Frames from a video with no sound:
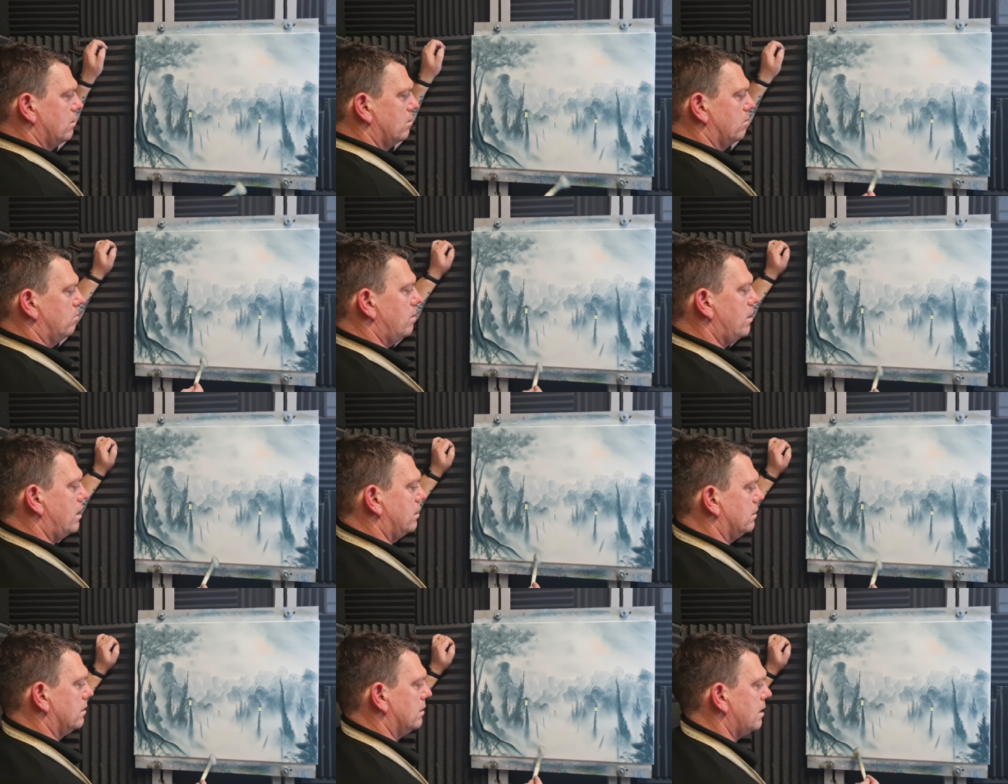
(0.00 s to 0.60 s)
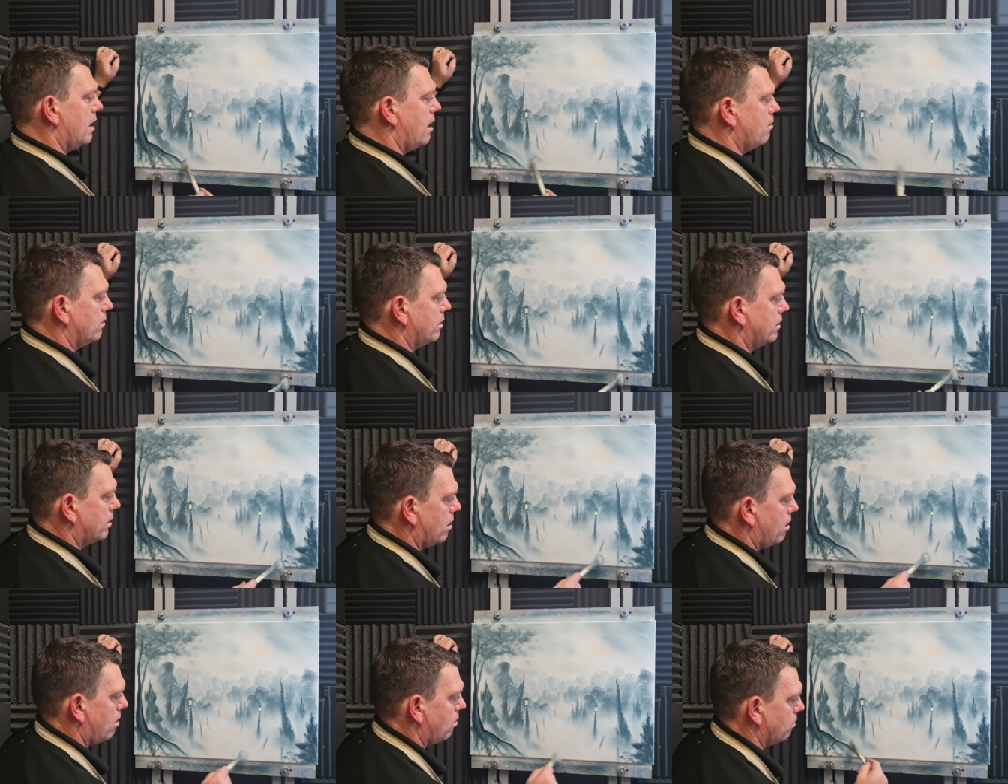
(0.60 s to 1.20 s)
Well, there we
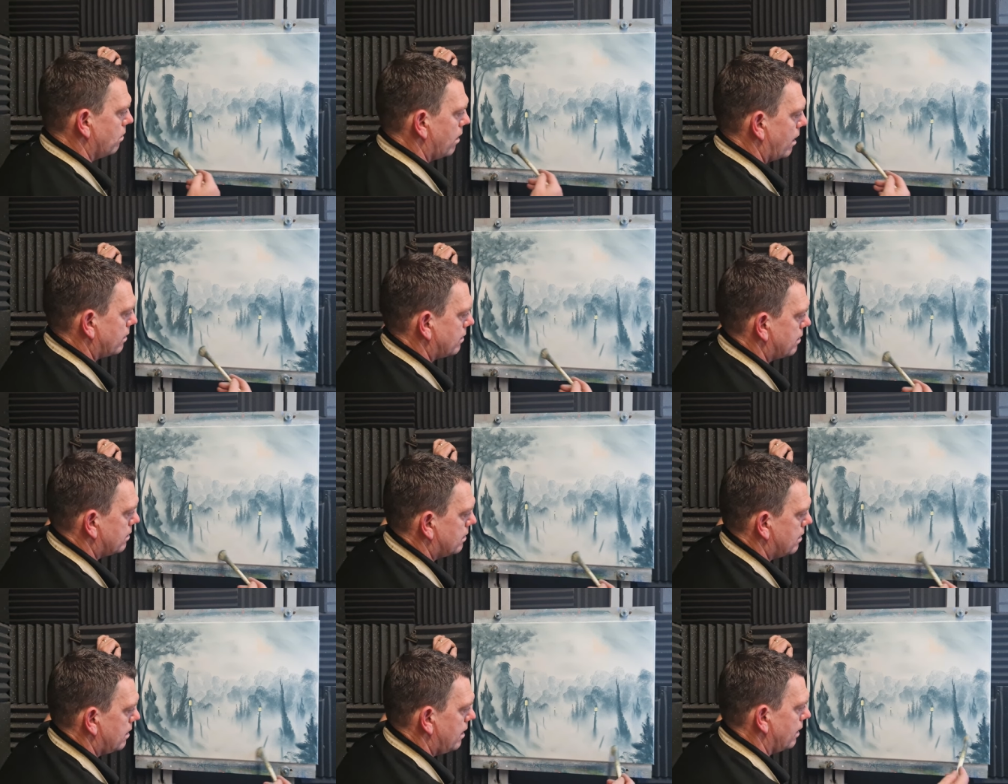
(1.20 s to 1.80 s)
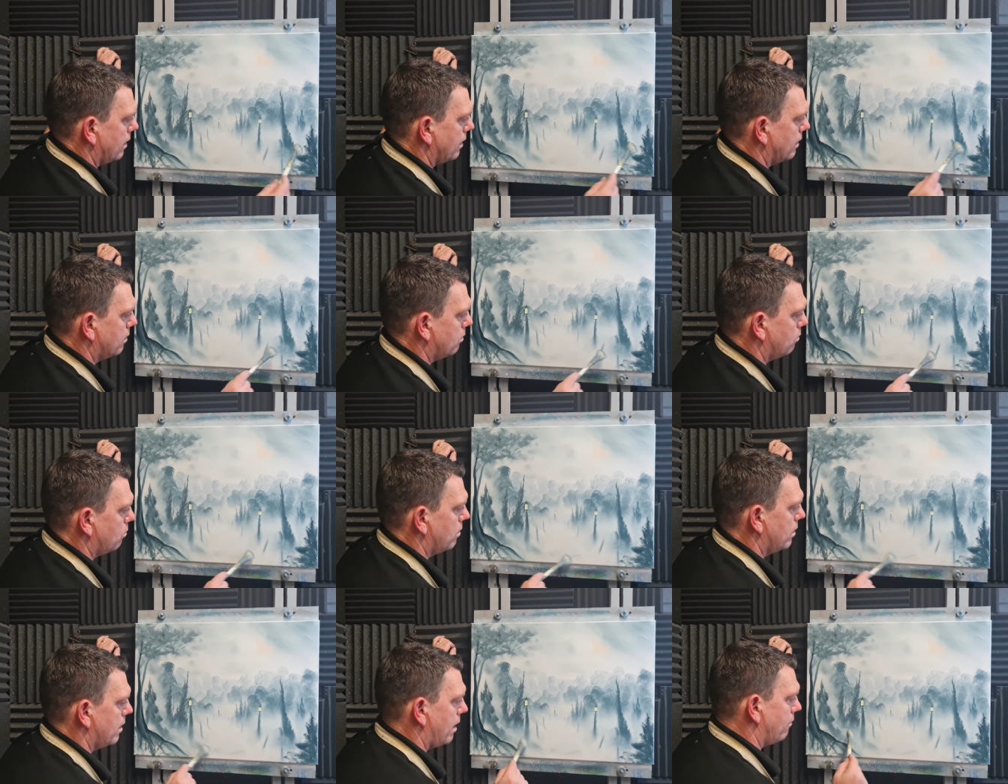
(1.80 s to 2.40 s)
go. I think
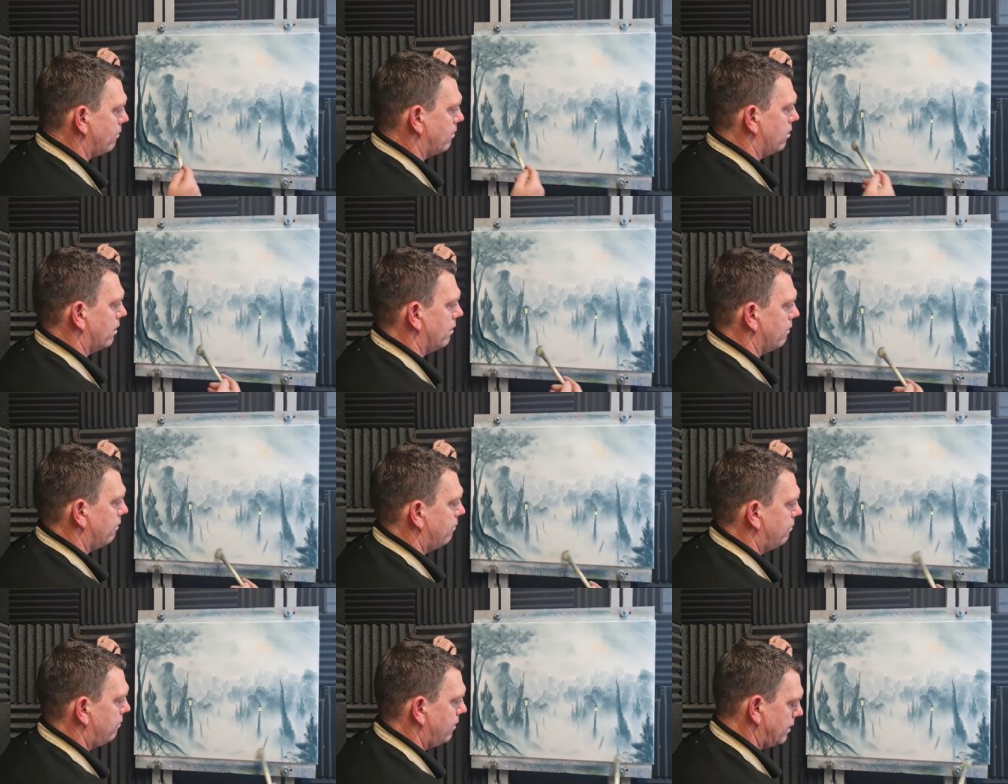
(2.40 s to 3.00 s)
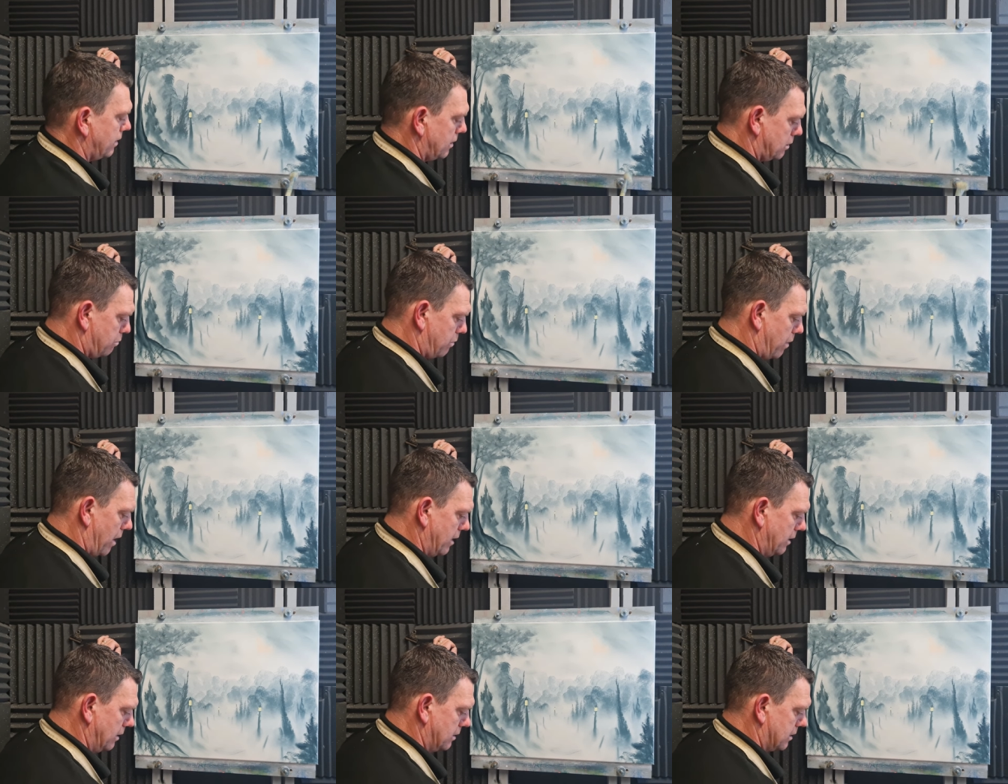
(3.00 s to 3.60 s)
we have got a finished
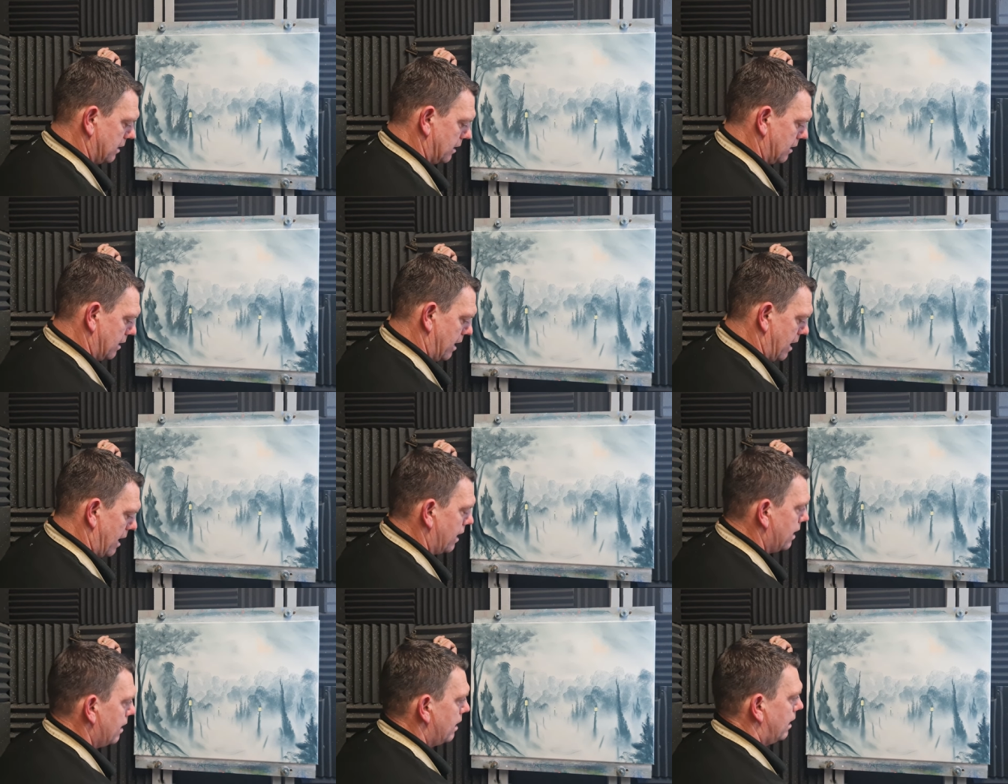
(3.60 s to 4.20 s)
painting there.